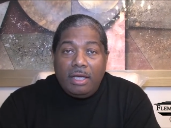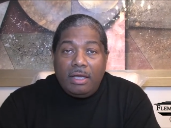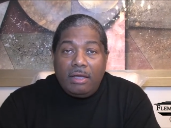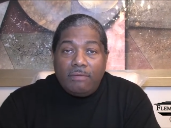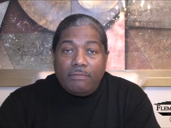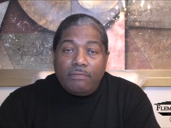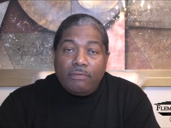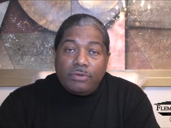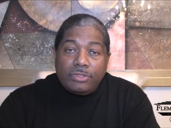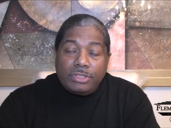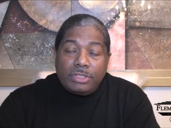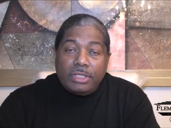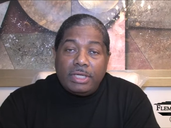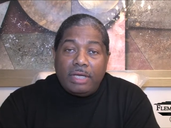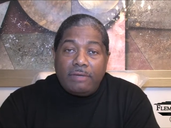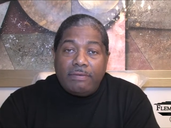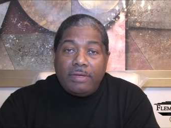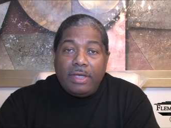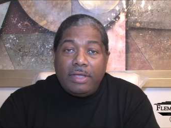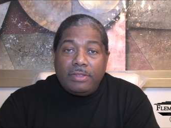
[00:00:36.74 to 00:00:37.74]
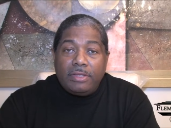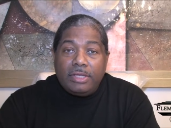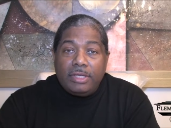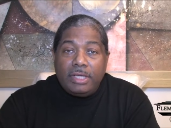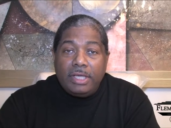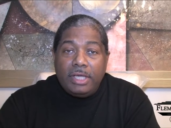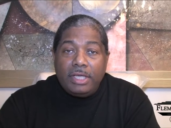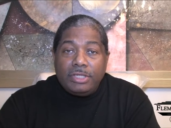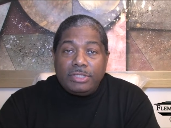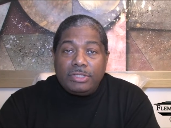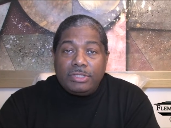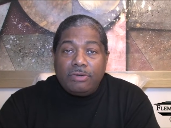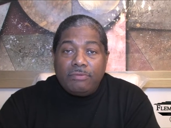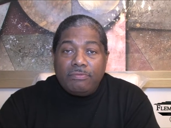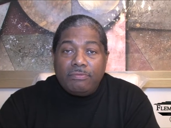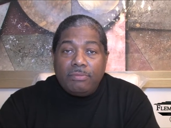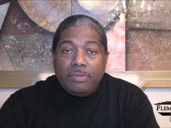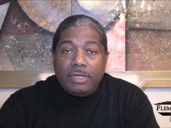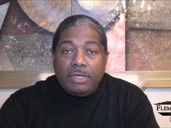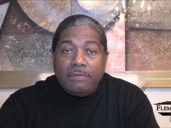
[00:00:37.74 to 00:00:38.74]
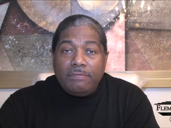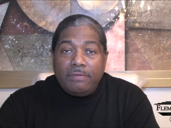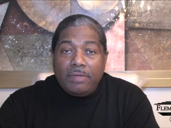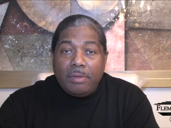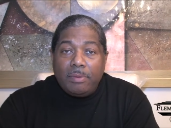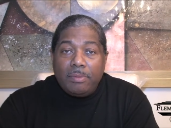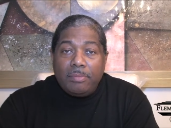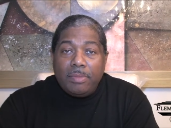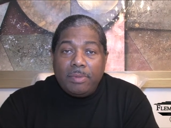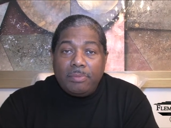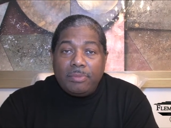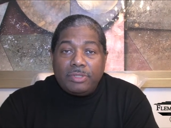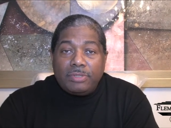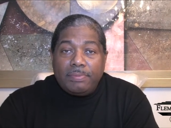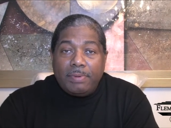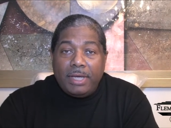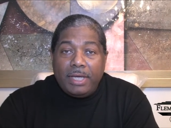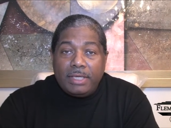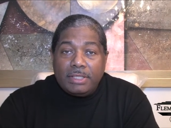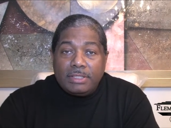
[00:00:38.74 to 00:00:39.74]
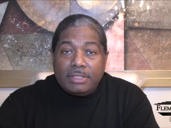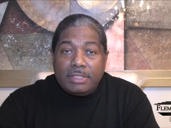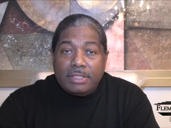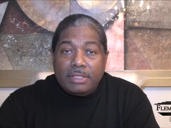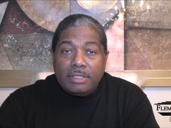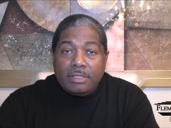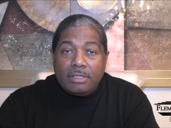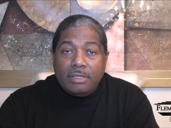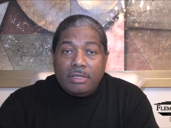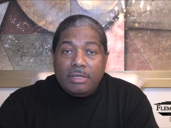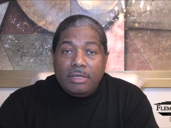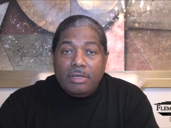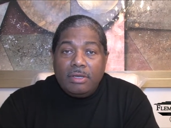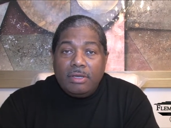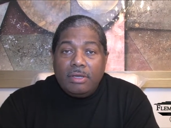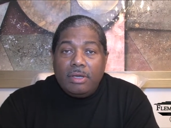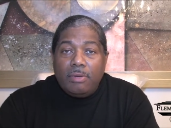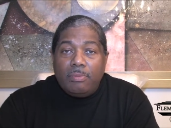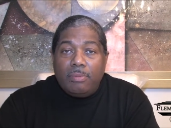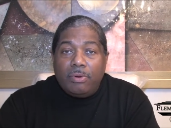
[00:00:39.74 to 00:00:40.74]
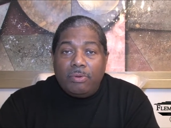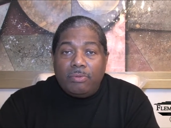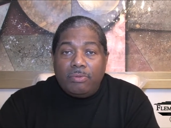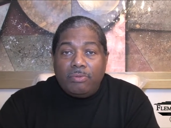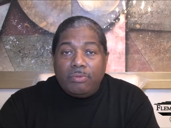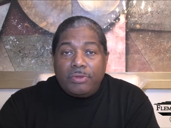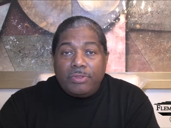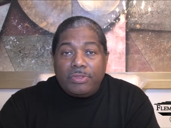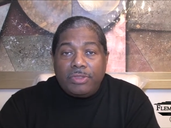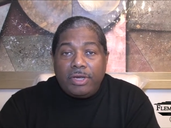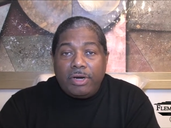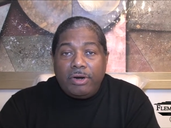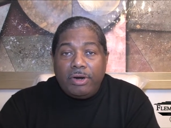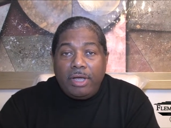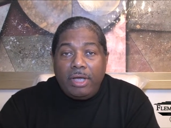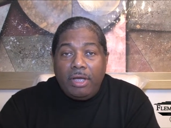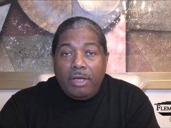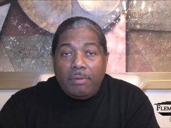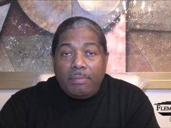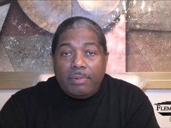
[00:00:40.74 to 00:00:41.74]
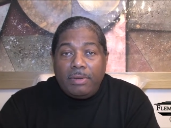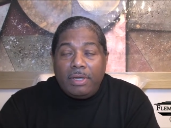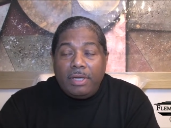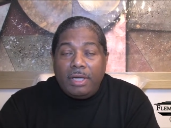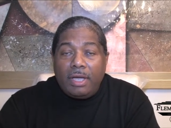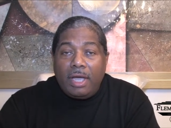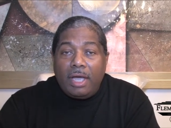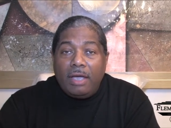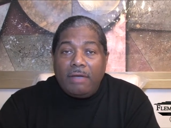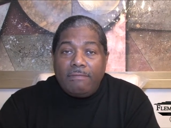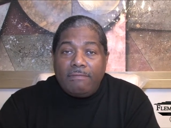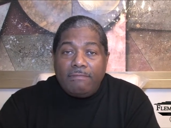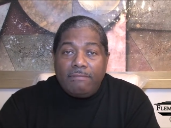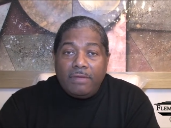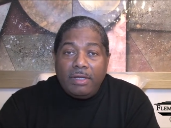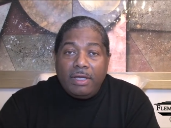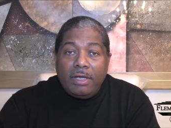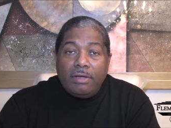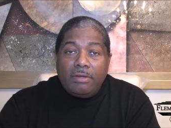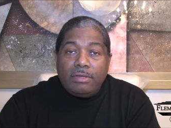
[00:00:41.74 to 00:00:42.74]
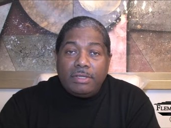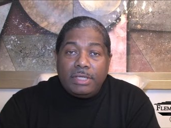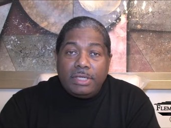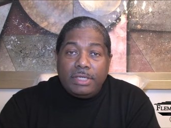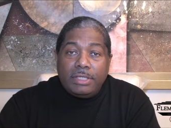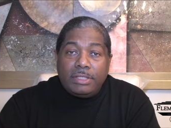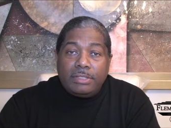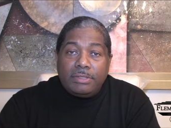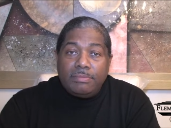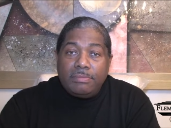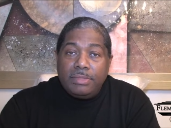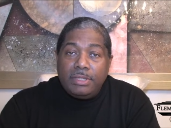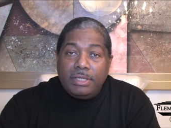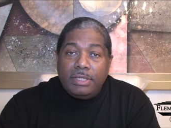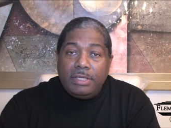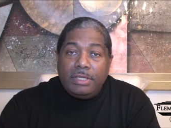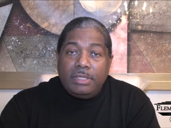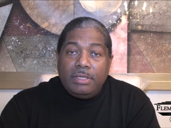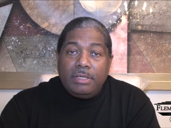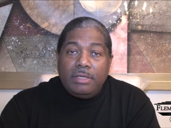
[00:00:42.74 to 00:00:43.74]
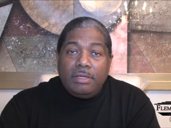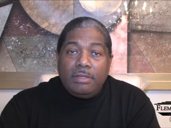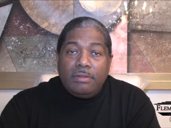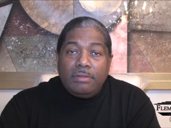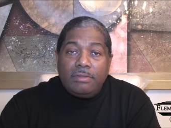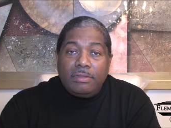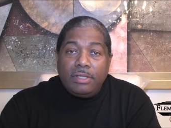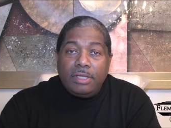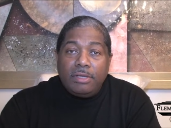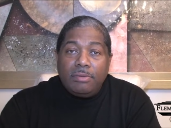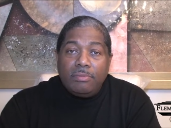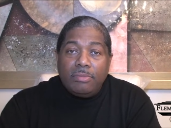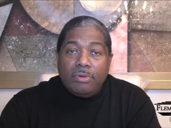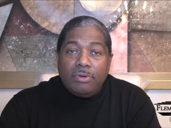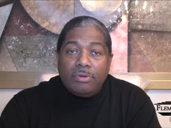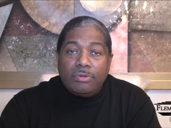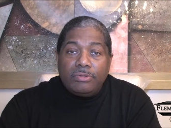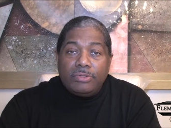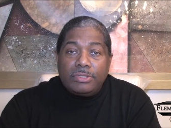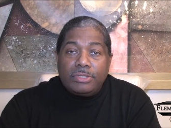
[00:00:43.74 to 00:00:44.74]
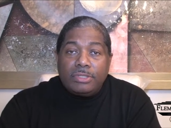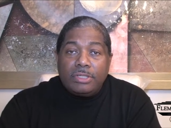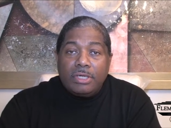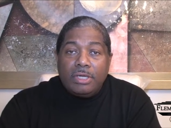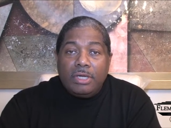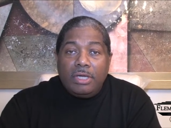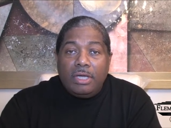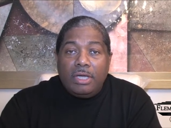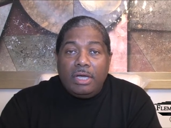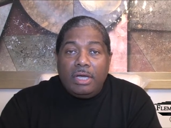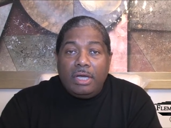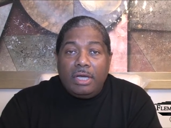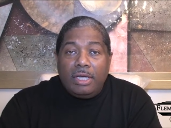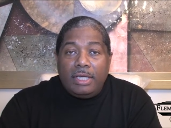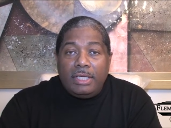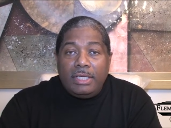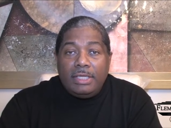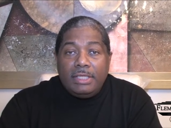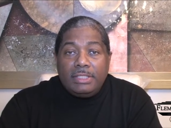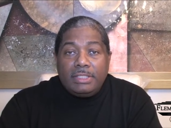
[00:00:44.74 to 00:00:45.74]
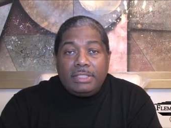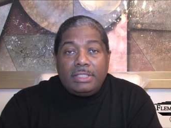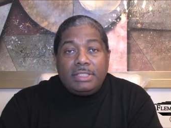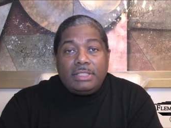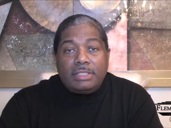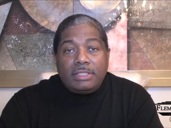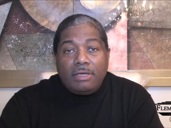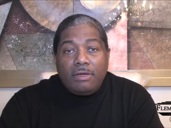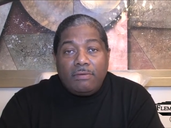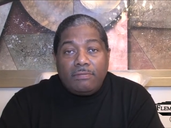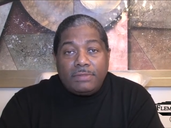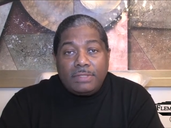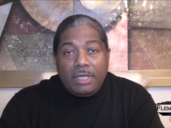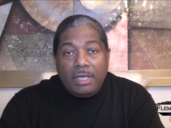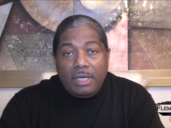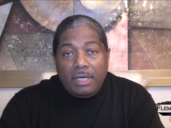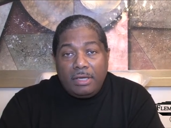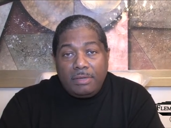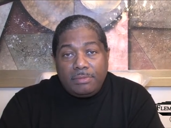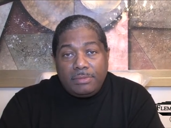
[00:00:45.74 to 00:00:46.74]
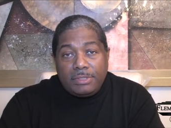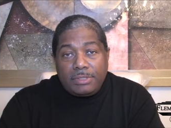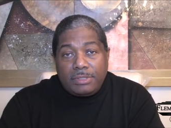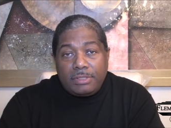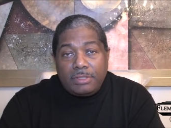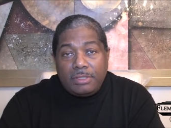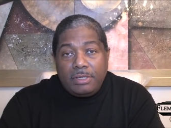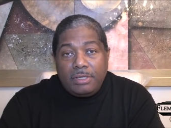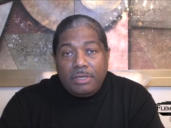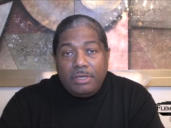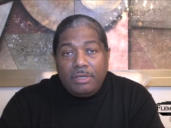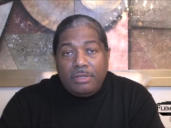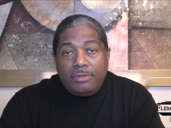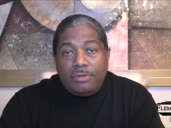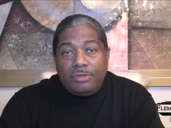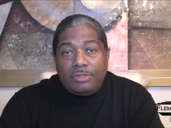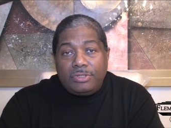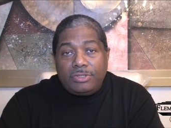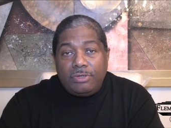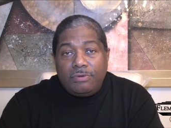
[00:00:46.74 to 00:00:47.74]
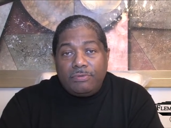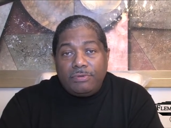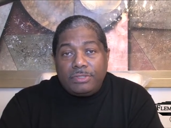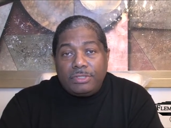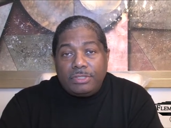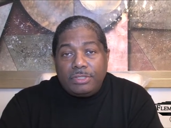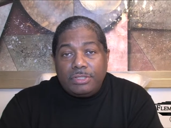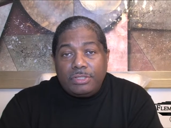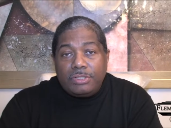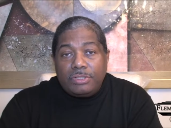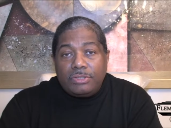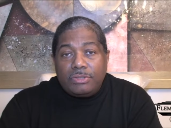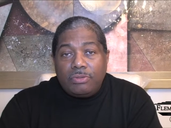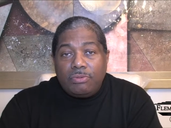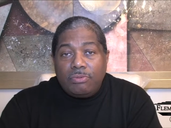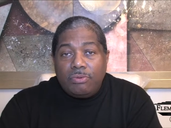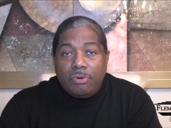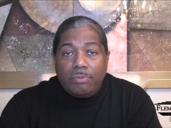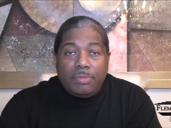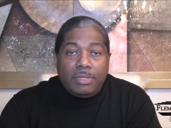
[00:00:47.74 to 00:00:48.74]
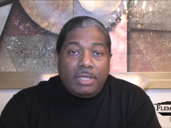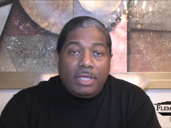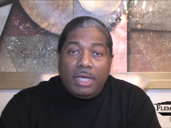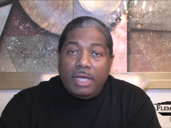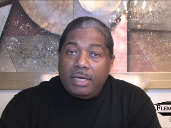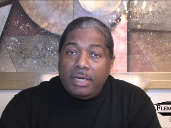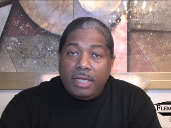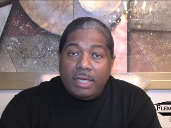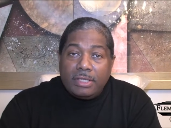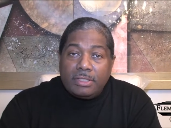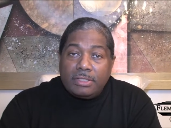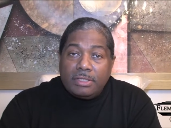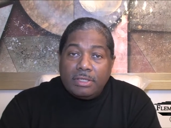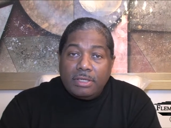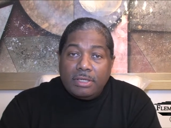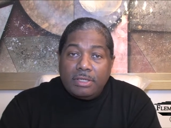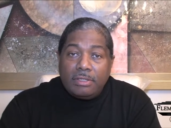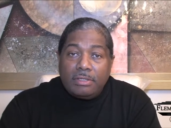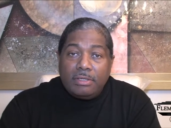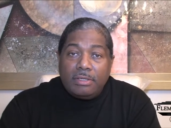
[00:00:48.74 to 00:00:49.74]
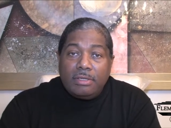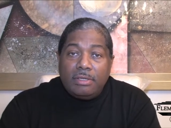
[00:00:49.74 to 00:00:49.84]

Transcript: Unfortunately, I've had the occasion of many family members passing, but with their help, i found it to be the most uh, easiest of times. Their services were beyond excellent.